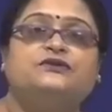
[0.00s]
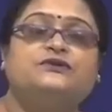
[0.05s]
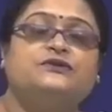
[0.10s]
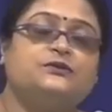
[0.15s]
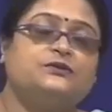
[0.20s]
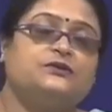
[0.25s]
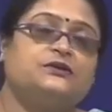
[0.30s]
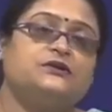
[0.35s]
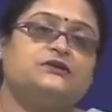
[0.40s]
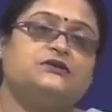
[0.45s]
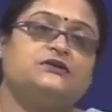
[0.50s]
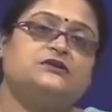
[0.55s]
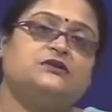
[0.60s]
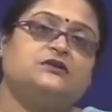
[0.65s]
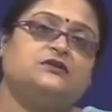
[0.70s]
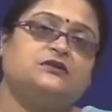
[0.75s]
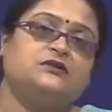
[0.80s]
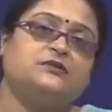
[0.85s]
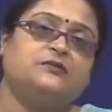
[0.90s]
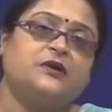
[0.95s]
dissonance
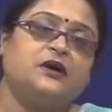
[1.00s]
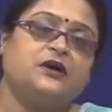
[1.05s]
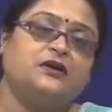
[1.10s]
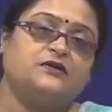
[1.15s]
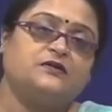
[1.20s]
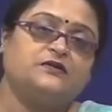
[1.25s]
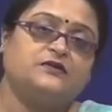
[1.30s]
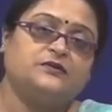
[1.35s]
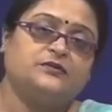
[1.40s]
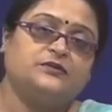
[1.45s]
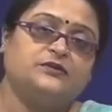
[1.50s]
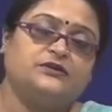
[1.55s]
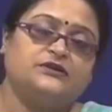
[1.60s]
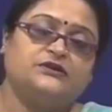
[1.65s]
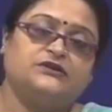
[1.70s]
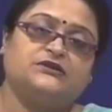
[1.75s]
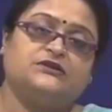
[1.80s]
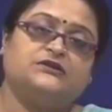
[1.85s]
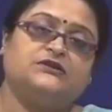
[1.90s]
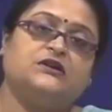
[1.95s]
on the part of the
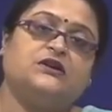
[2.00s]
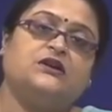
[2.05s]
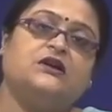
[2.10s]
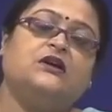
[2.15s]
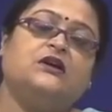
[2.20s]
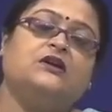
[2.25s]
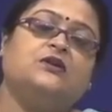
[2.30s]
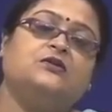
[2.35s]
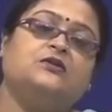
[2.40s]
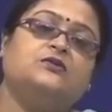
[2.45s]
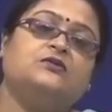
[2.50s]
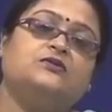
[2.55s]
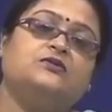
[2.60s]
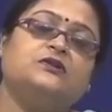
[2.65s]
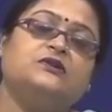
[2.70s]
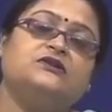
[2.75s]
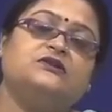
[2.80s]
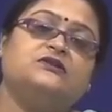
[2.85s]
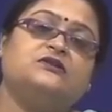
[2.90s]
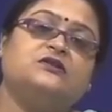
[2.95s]
person who
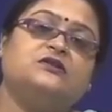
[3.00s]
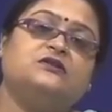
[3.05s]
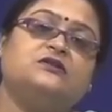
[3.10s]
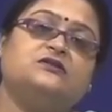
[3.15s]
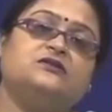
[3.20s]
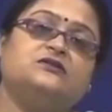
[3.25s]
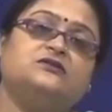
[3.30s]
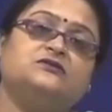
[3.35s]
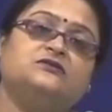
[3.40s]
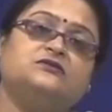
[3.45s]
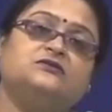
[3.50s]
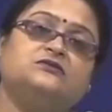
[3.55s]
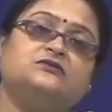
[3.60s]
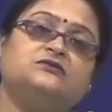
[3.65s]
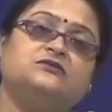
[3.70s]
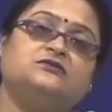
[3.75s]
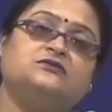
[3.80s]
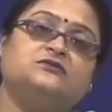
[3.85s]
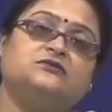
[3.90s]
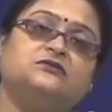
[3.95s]
is not
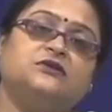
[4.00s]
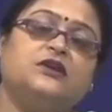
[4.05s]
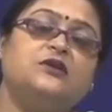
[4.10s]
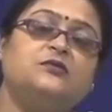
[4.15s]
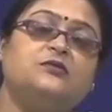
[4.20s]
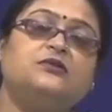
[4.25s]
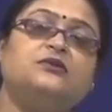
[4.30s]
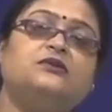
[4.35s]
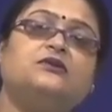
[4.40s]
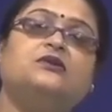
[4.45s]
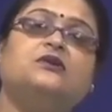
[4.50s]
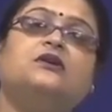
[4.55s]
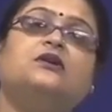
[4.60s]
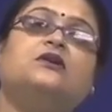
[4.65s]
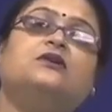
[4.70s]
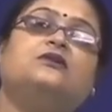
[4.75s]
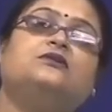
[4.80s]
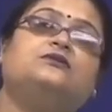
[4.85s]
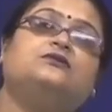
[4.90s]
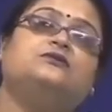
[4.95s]
able
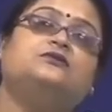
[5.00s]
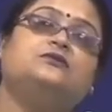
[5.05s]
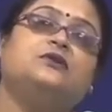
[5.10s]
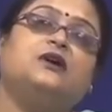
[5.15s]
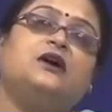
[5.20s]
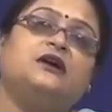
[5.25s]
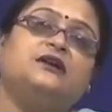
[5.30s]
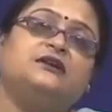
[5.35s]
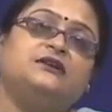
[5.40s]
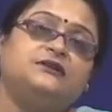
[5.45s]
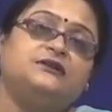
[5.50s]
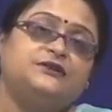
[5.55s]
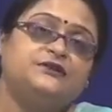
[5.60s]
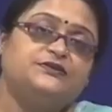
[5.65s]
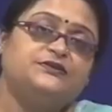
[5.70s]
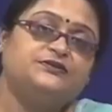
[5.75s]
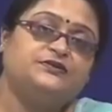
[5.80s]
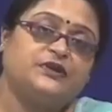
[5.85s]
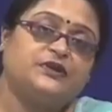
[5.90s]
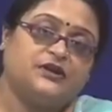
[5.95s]
to
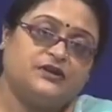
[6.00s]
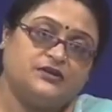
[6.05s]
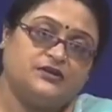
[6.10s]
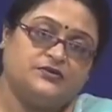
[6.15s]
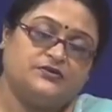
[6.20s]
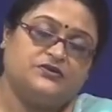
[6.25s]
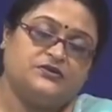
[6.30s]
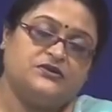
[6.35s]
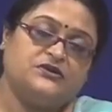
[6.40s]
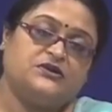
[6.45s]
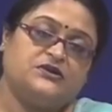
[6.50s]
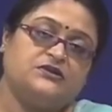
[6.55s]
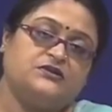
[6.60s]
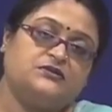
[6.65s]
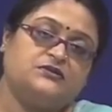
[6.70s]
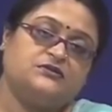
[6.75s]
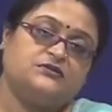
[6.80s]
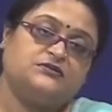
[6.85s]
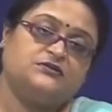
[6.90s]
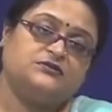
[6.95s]
identify with the
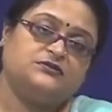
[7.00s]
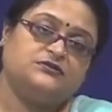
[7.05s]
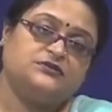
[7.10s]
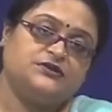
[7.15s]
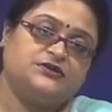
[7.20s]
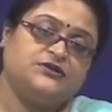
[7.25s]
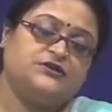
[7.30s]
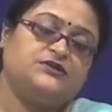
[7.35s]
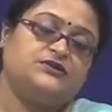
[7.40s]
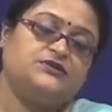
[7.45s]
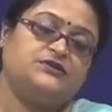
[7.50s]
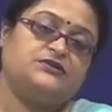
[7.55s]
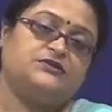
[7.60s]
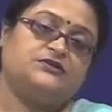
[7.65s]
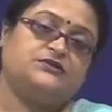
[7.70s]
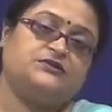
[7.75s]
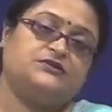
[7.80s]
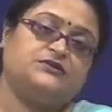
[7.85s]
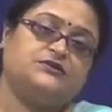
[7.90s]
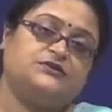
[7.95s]

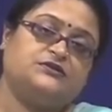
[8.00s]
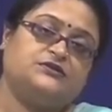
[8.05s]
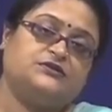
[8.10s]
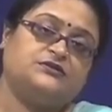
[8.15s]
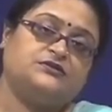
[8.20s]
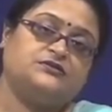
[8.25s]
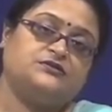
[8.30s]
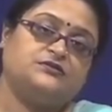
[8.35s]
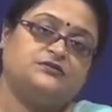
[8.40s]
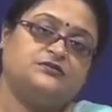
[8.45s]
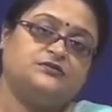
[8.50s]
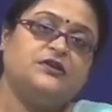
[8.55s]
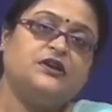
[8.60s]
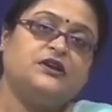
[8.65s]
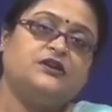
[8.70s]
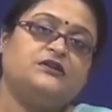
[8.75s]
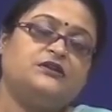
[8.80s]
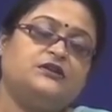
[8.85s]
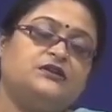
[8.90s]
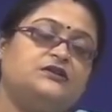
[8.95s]
decisions
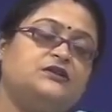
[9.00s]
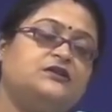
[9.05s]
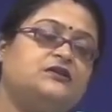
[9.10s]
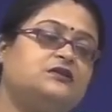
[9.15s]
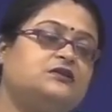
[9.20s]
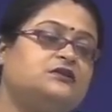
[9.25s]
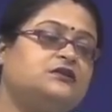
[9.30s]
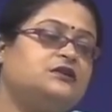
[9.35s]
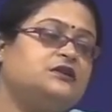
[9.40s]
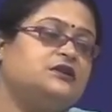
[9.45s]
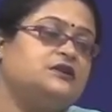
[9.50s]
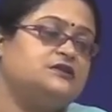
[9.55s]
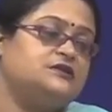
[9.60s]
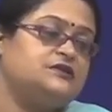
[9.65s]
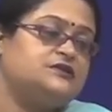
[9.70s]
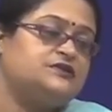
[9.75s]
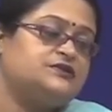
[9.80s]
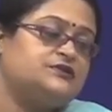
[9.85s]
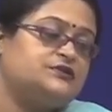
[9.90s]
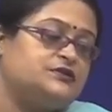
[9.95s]
made in the
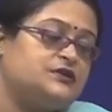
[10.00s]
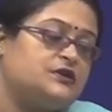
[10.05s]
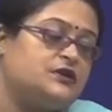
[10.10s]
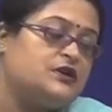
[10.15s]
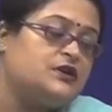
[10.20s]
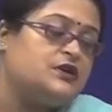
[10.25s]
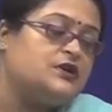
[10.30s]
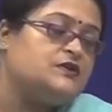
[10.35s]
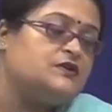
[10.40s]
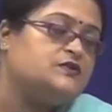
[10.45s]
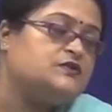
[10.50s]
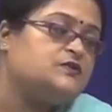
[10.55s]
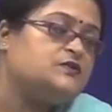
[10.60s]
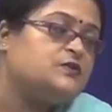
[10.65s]
organization. So